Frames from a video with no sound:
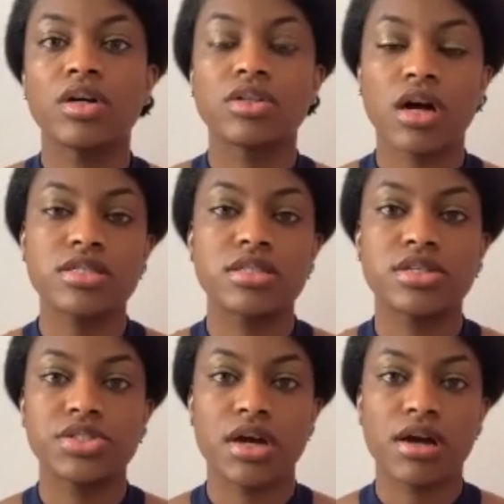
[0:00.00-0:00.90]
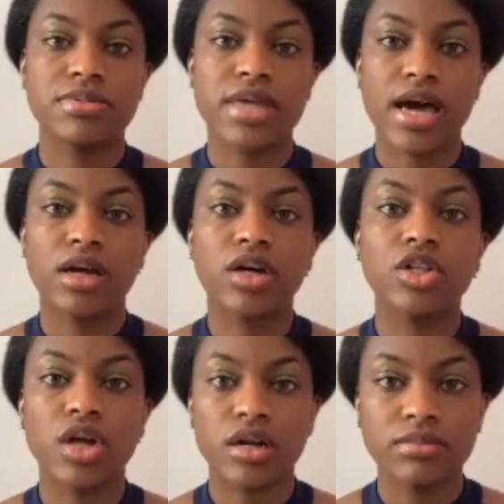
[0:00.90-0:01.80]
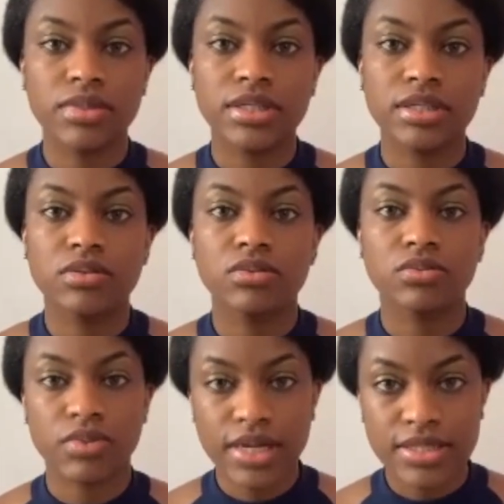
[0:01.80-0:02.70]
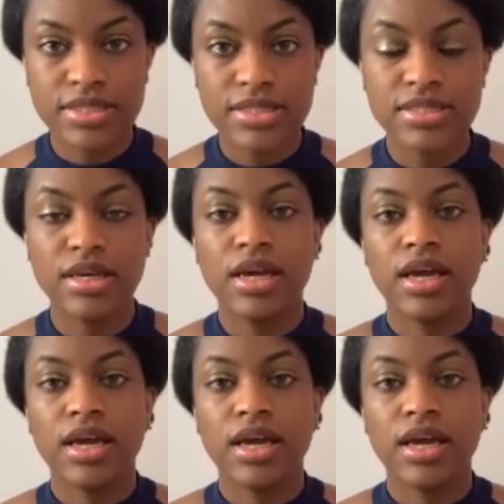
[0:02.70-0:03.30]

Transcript: lost their jobs at alarming rates.